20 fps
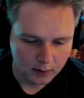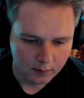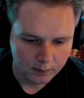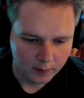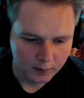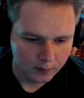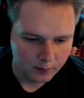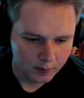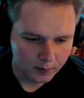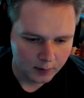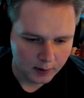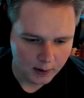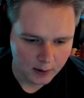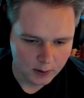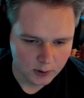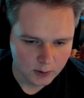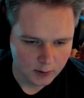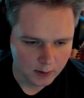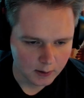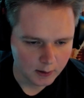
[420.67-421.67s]
I love the
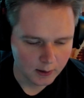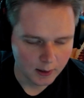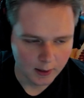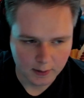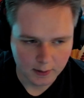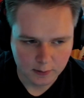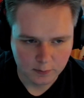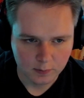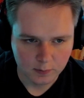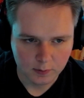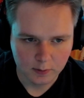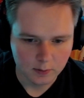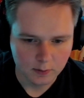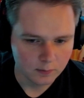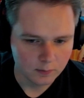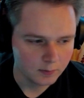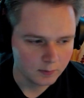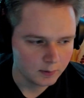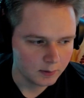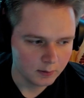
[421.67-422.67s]
communication he has with
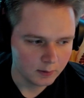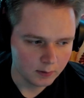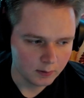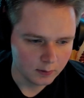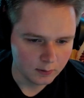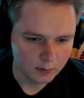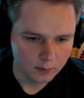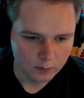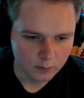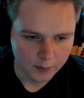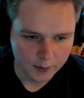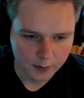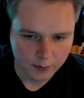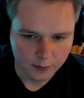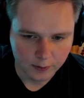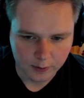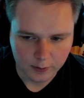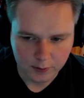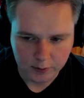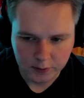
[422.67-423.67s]
the with the
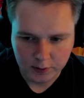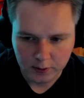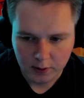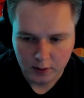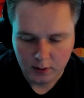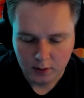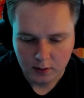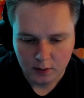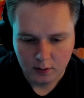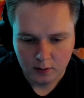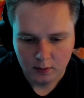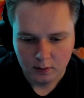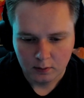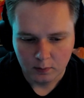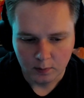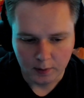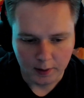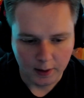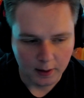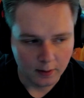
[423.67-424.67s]
wielders.
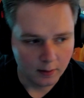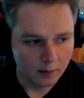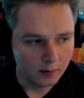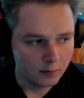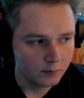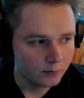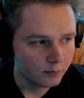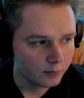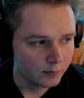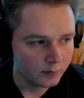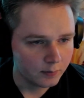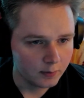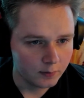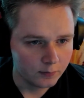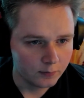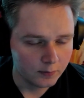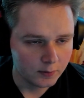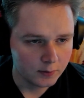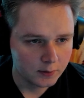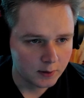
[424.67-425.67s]
We're getting in the fir
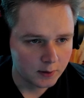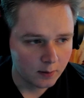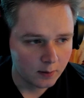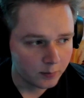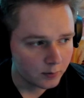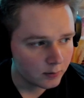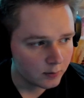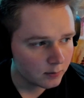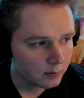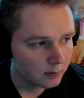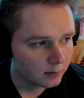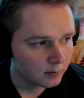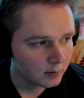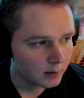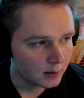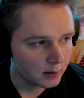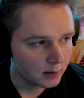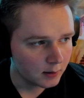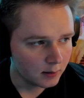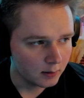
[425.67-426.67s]
the first
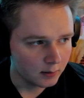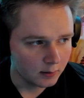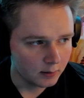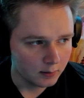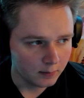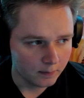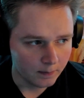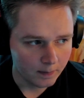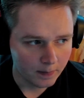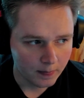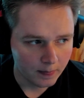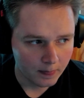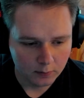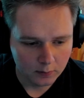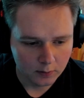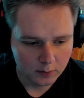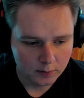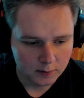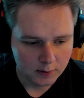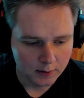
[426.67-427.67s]
couple uh,
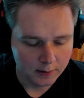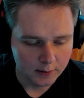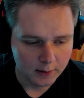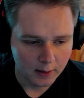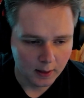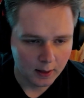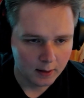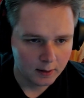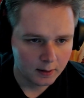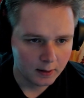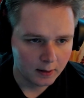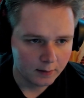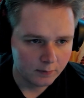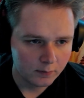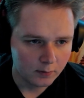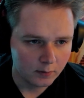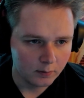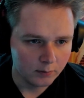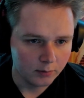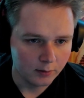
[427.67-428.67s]
heroes that got it
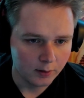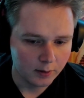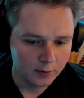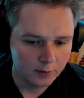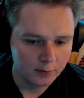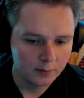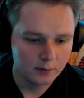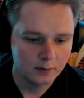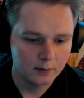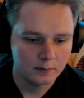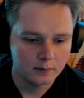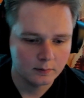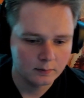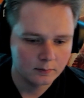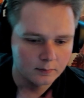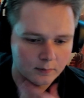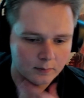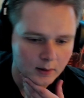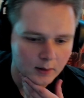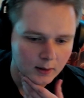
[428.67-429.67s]
after the brother
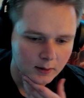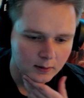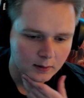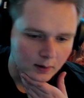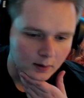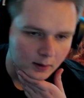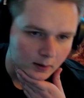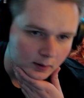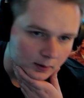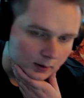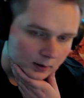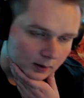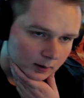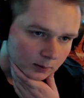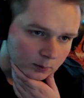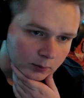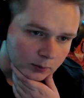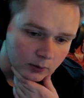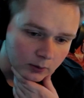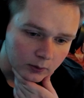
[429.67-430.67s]
on uh,
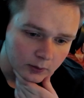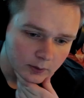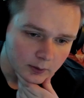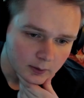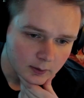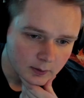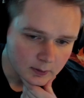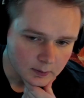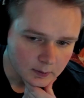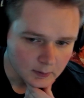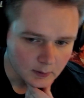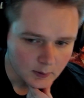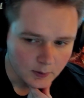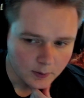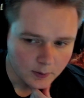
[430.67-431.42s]
on board.